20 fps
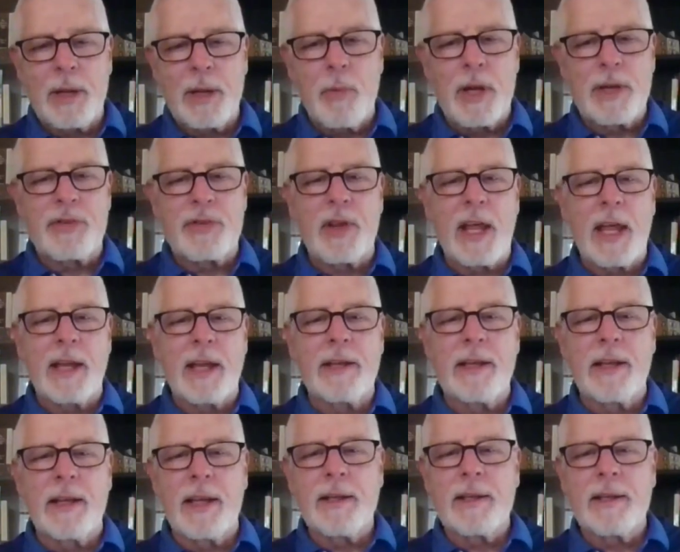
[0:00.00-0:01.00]
once
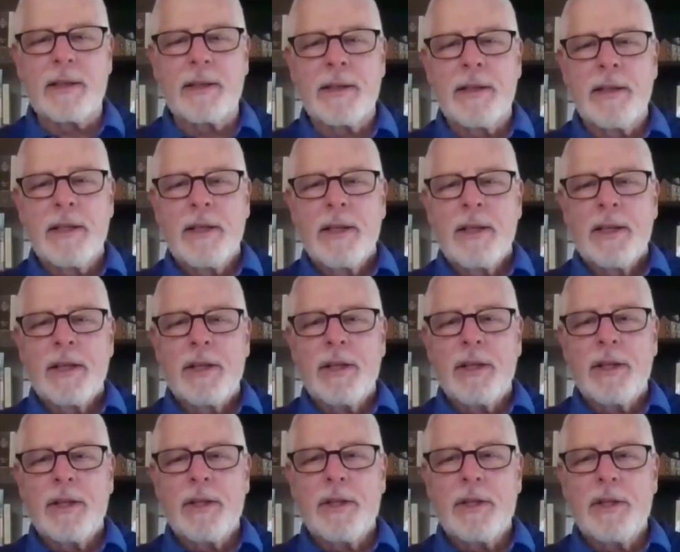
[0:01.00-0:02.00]
said,
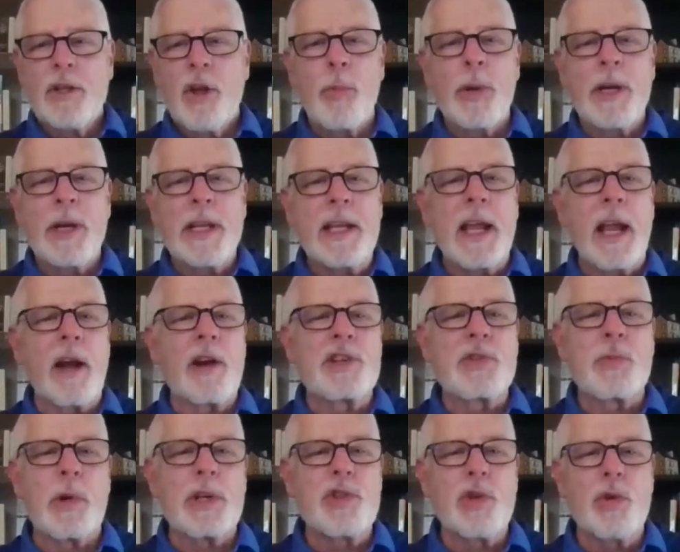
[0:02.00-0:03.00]
nobody
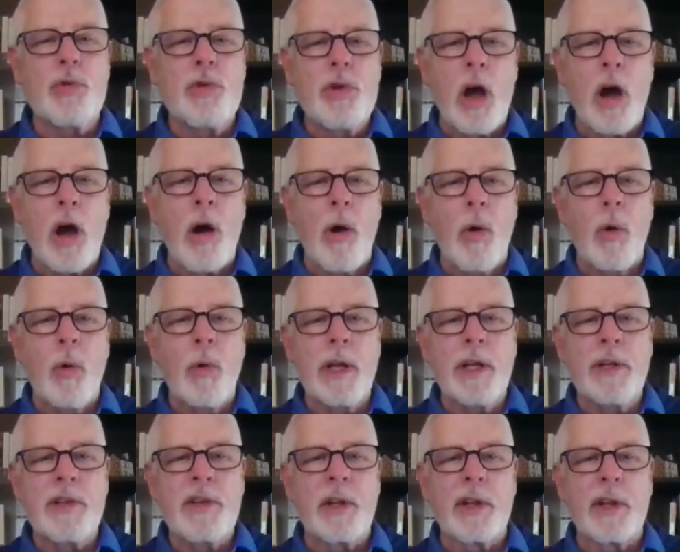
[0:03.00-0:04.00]
cares what you know
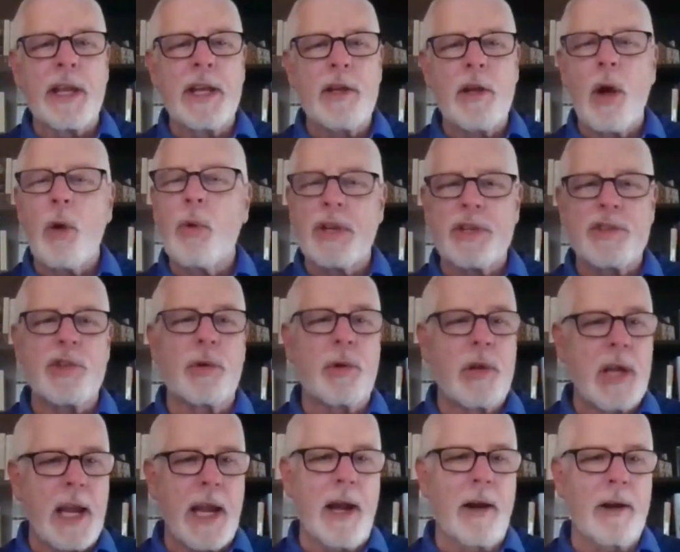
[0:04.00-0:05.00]
until they know that you
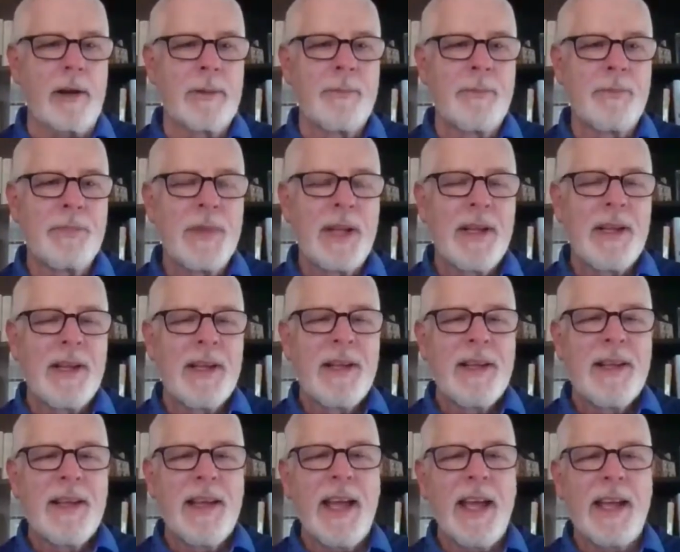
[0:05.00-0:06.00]
care.
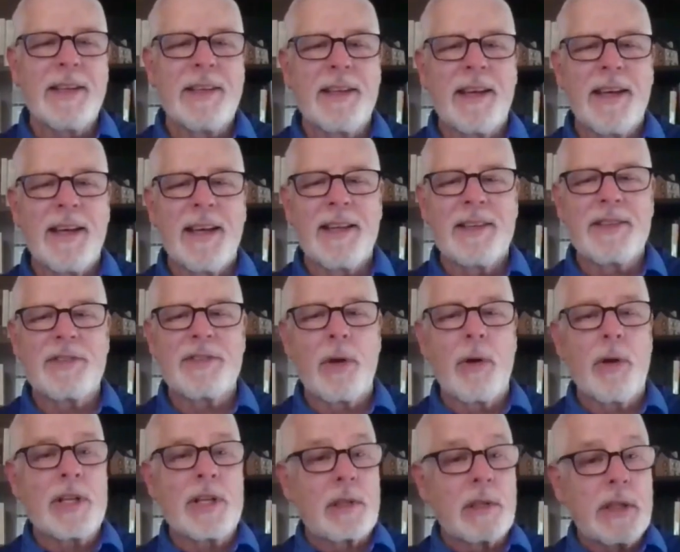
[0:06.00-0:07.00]
And
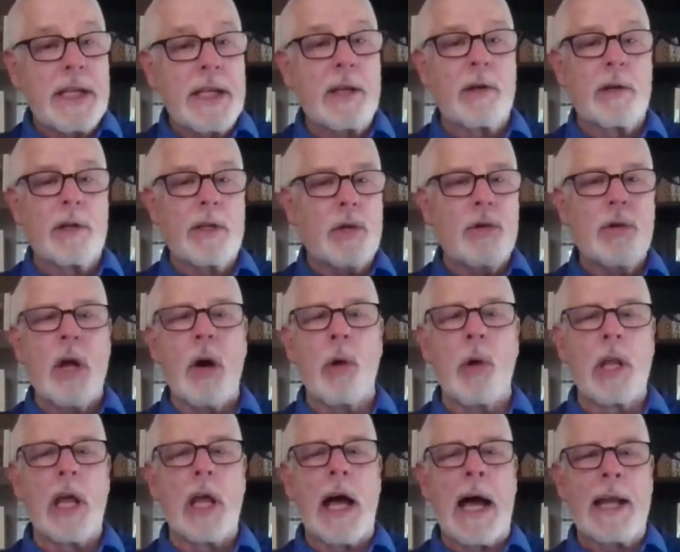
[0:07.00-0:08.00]
so as a leader, you
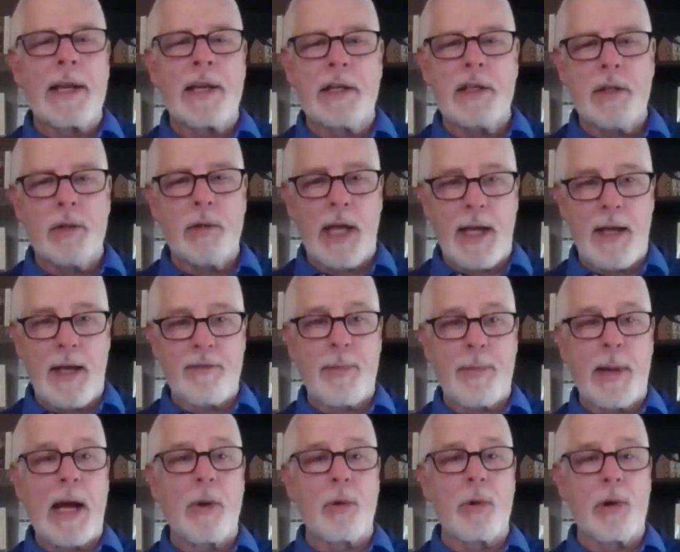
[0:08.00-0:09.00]
know a lot and you
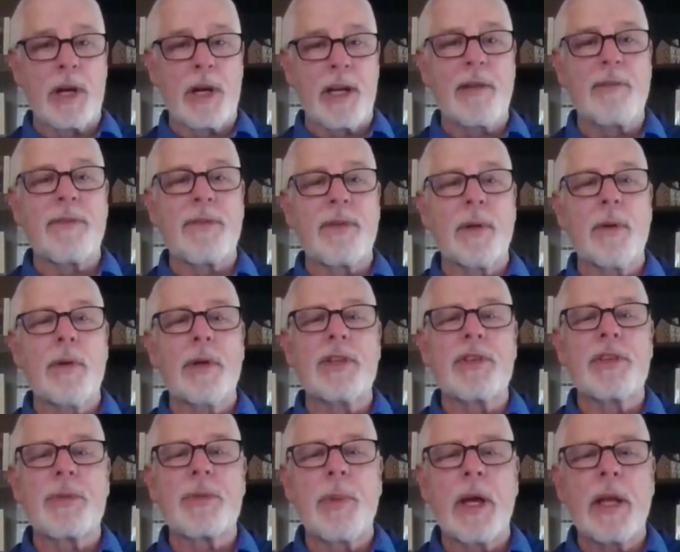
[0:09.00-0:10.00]
have power and
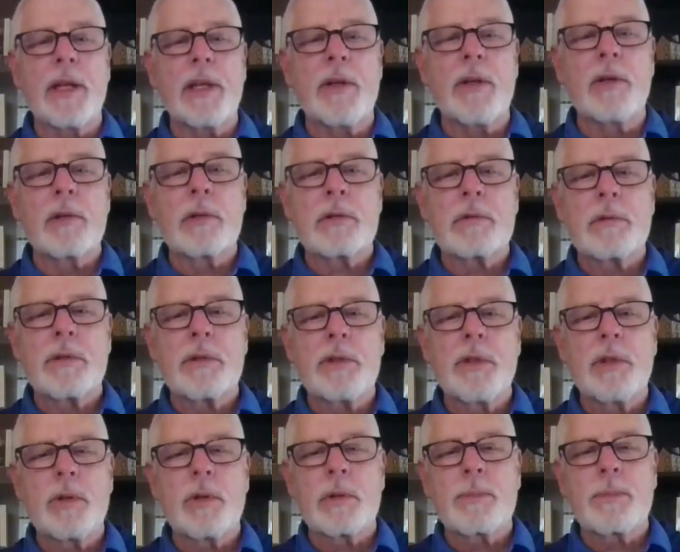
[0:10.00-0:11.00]
influence, but
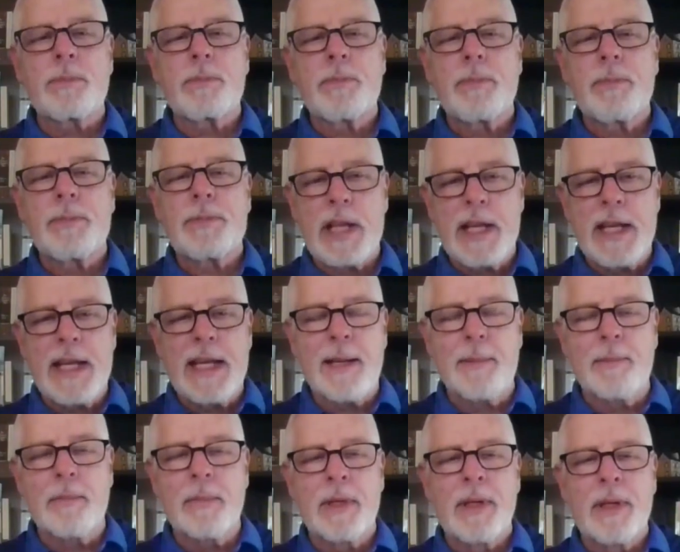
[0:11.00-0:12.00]
your
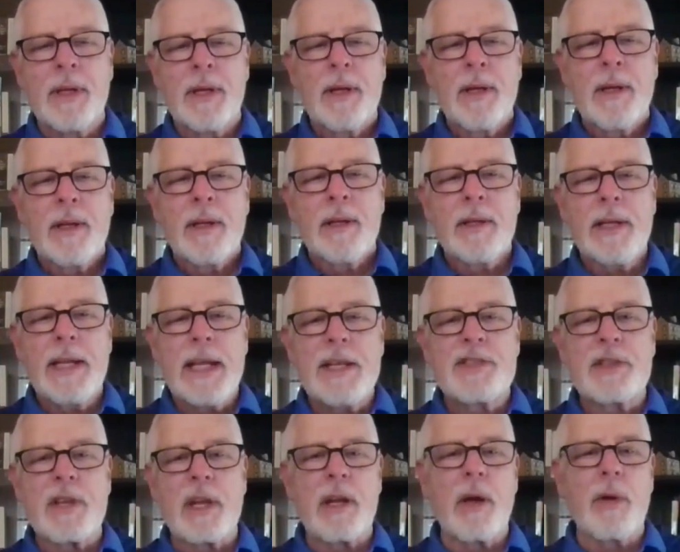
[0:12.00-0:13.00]
team
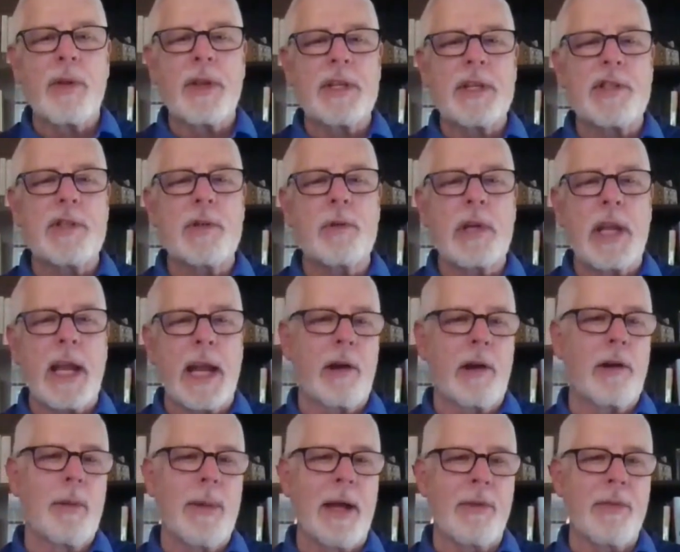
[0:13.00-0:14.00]
needs to know that you
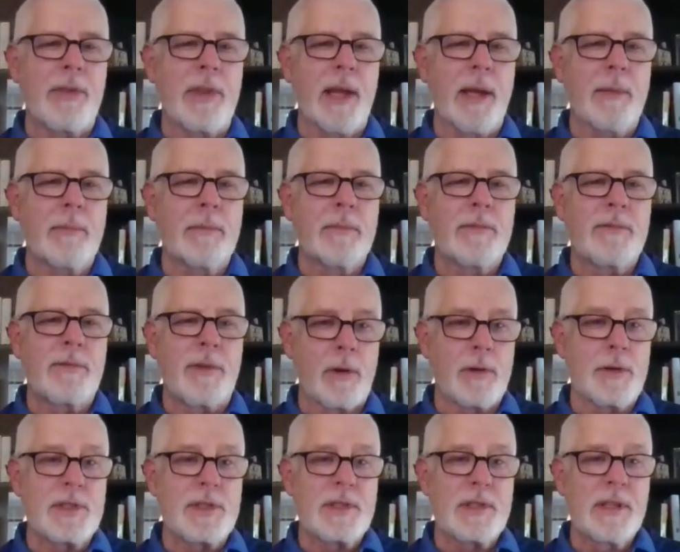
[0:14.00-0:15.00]
care about them
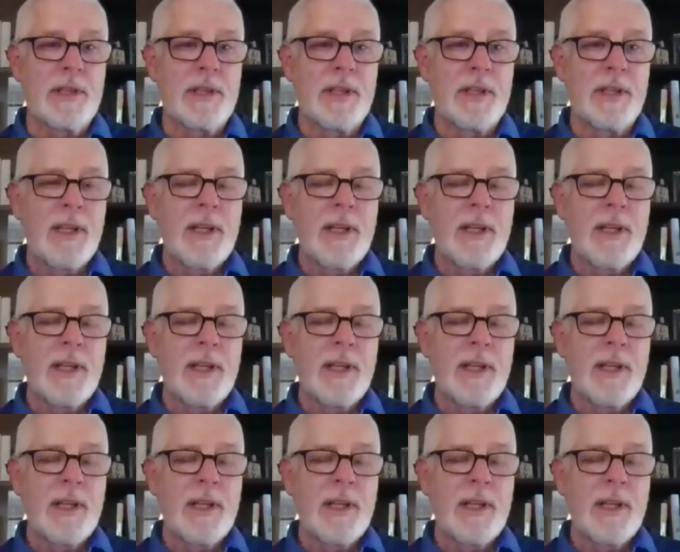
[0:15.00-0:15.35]
first.